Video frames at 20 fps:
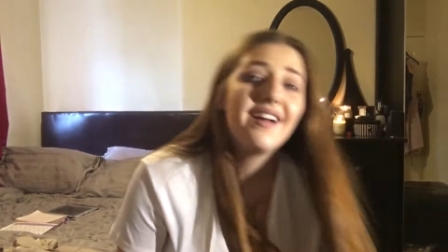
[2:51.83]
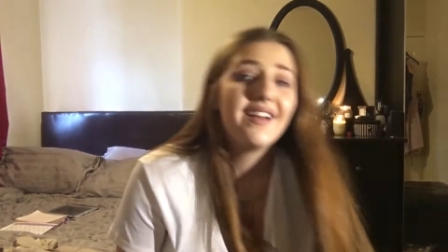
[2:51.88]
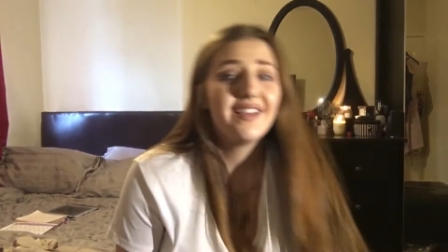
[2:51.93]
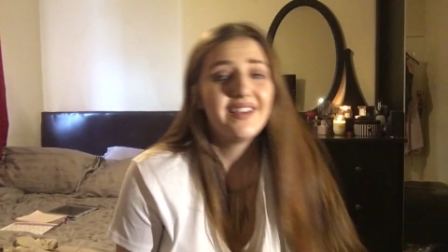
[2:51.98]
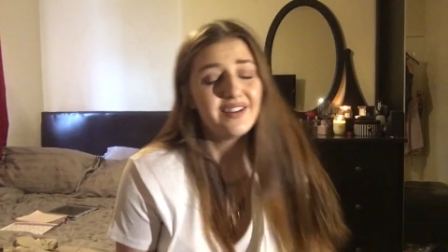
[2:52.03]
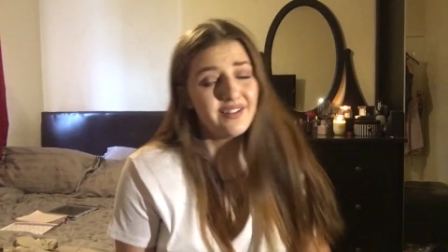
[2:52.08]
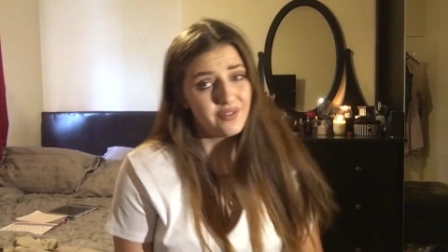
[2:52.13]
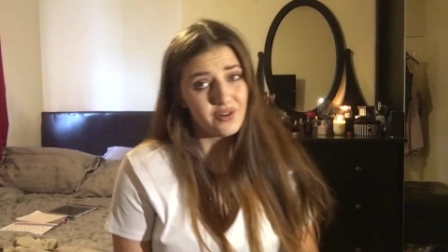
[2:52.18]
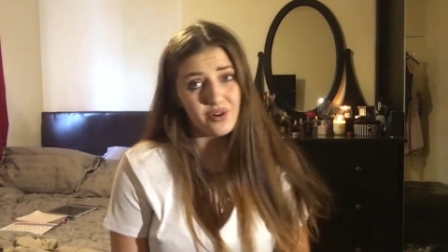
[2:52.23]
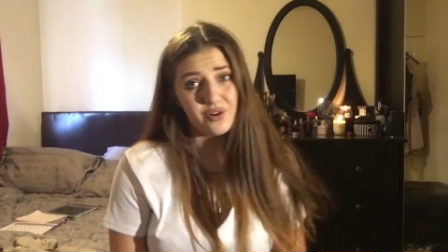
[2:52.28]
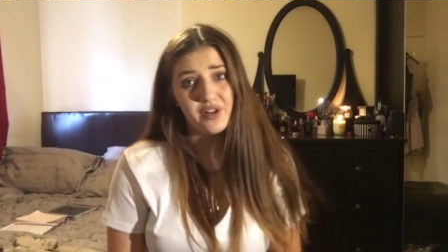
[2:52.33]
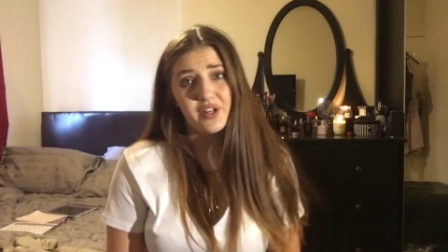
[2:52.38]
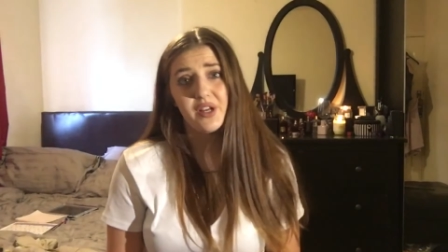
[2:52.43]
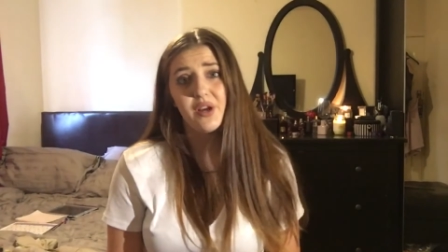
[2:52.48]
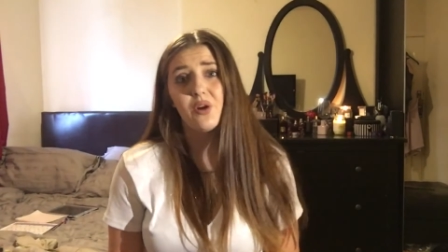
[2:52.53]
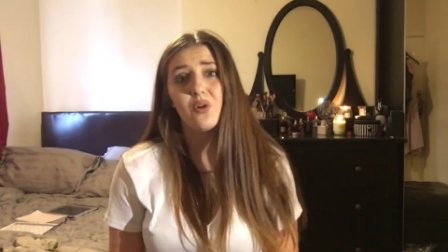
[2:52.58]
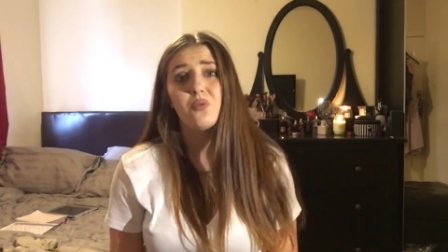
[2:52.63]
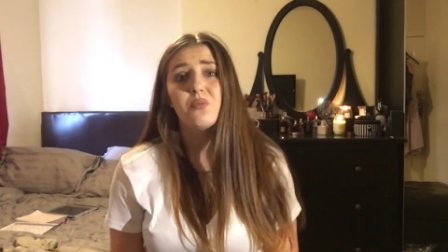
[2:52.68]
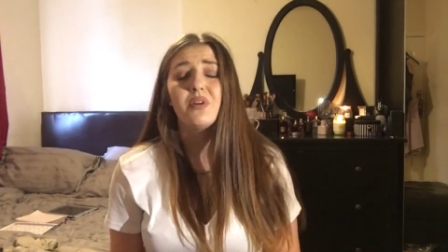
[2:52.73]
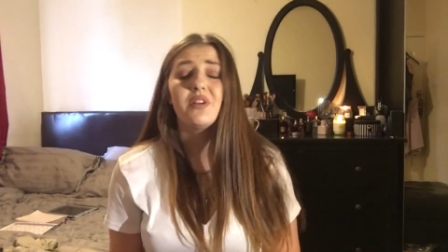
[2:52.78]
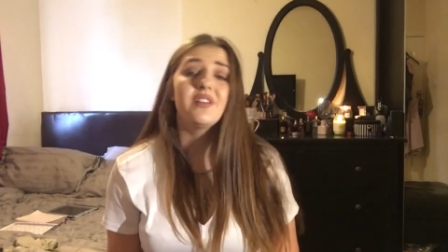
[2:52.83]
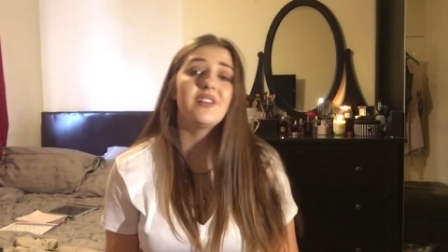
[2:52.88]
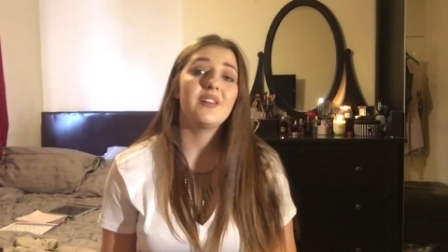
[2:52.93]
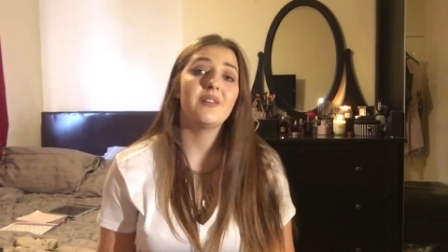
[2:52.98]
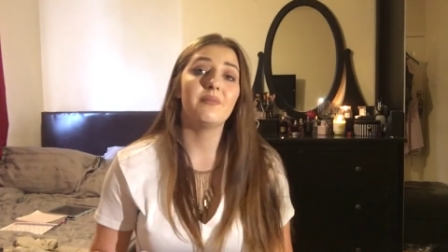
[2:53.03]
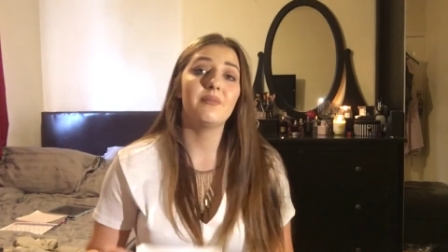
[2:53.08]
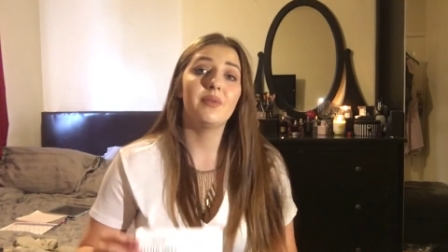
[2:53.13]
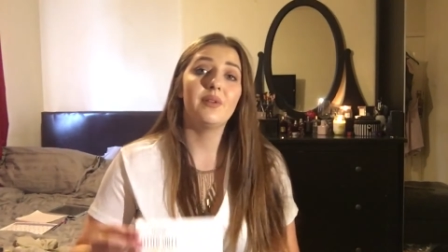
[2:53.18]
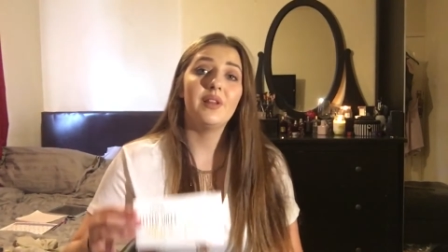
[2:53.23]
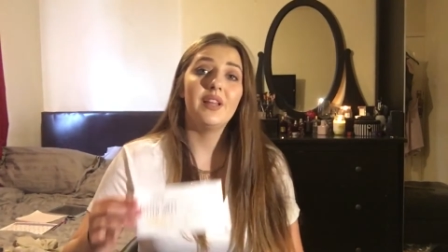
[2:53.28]
I have already opened
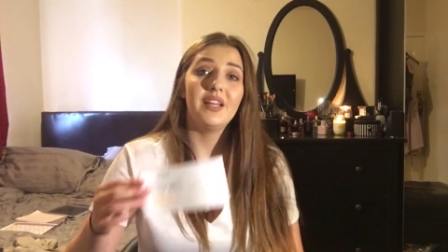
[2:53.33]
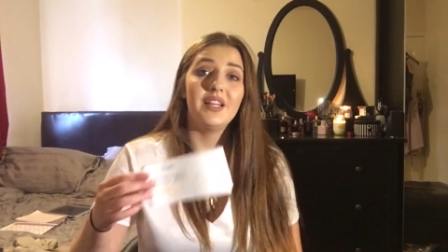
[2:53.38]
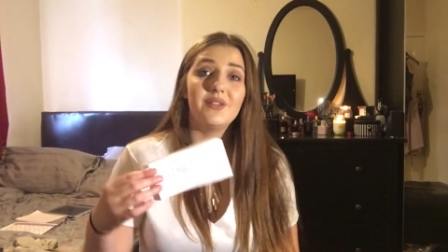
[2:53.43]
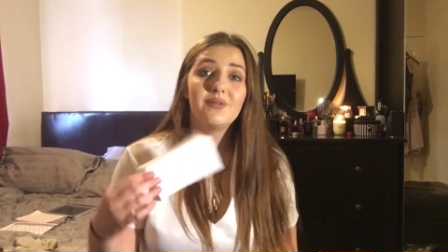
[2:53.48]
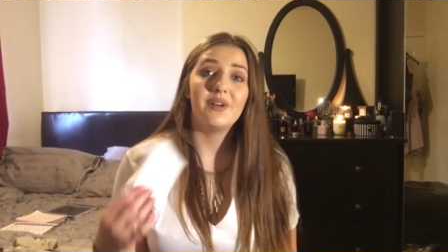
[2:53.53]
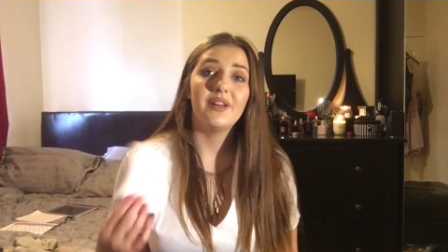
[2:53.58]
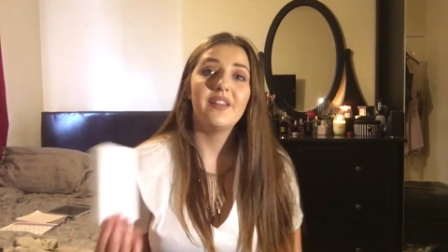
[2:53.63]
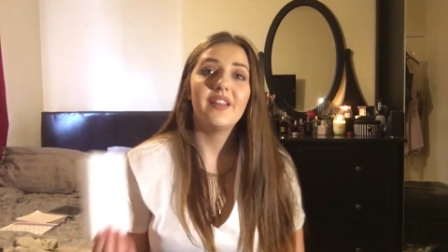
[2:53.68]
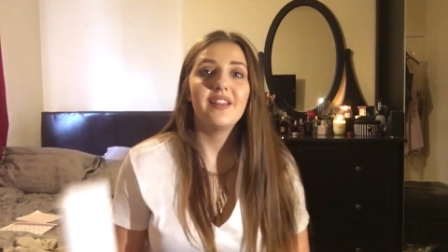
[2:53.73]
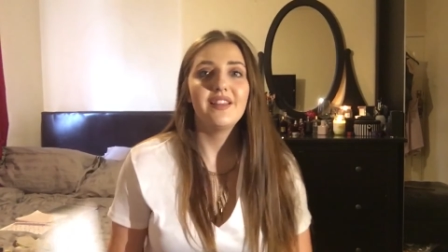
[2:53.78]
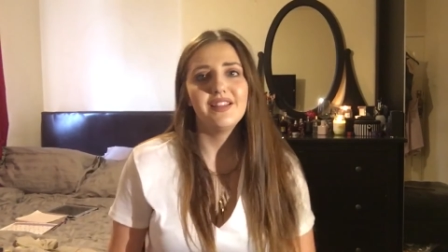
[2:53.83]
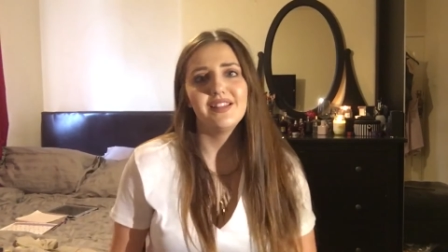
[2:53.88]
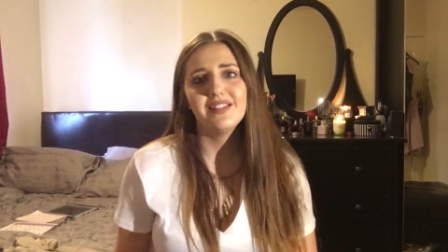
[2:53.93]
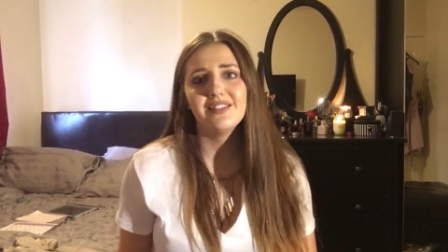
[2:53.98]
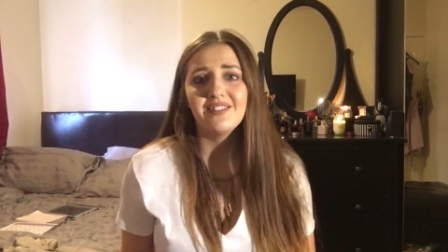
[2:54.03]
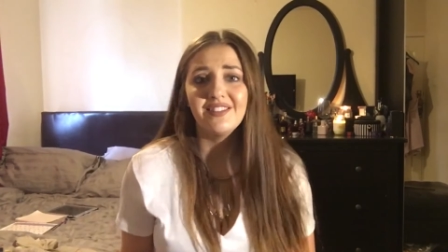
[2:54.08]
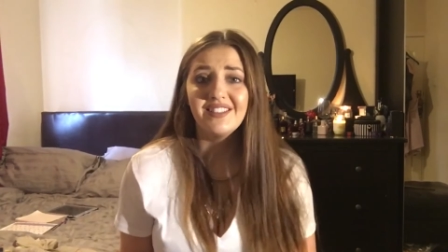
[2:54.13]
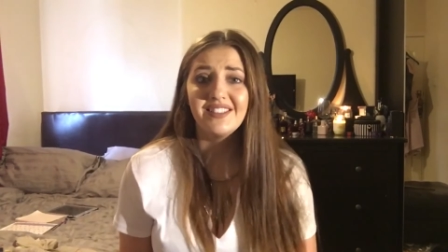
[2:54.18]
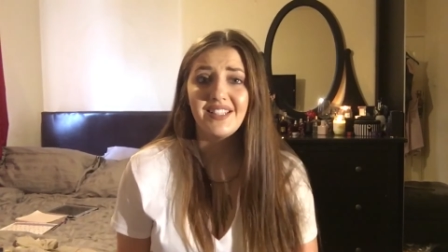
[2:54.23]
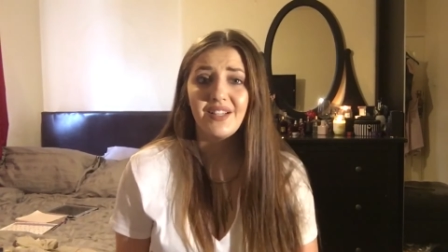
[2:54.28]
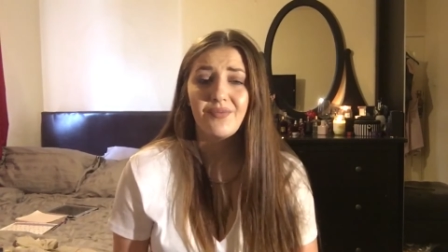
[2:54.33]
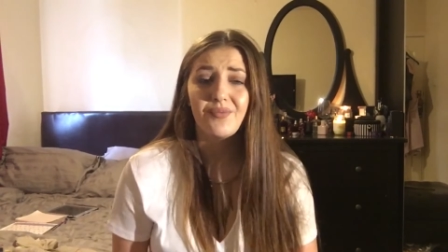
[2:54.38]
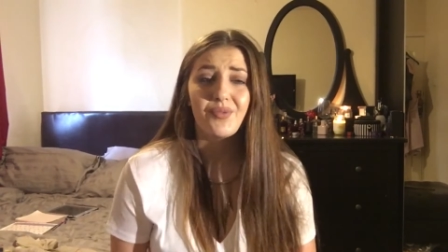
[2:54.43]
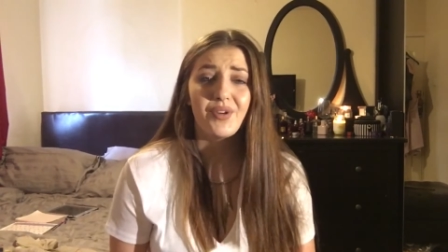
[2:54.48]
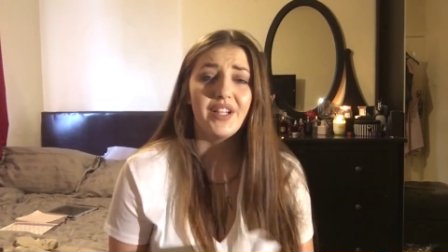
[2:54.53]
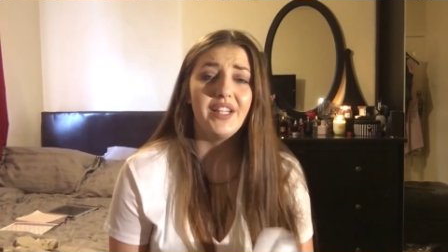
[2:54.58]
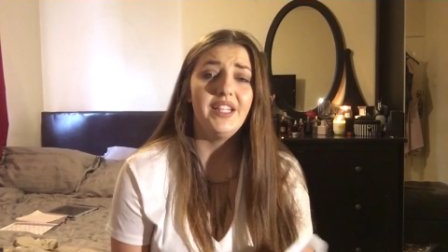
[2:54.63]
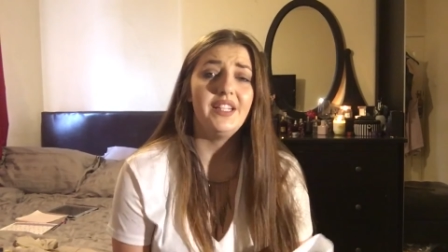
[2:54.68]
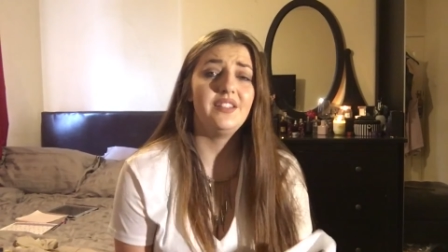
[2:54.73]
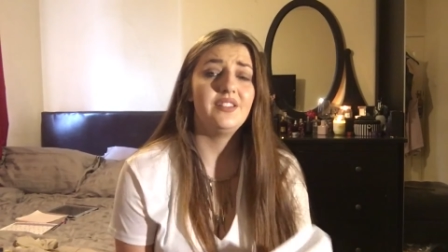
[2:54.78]
and played with and this is going to sound
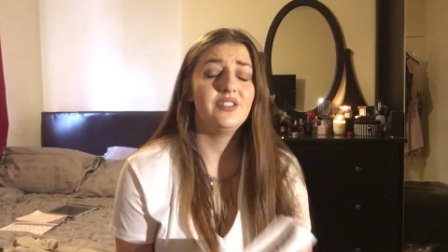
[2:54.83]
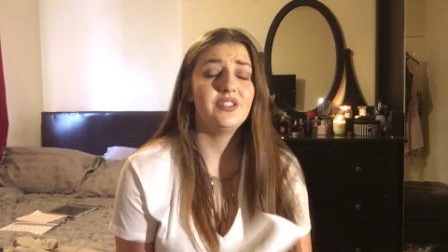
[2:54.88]
really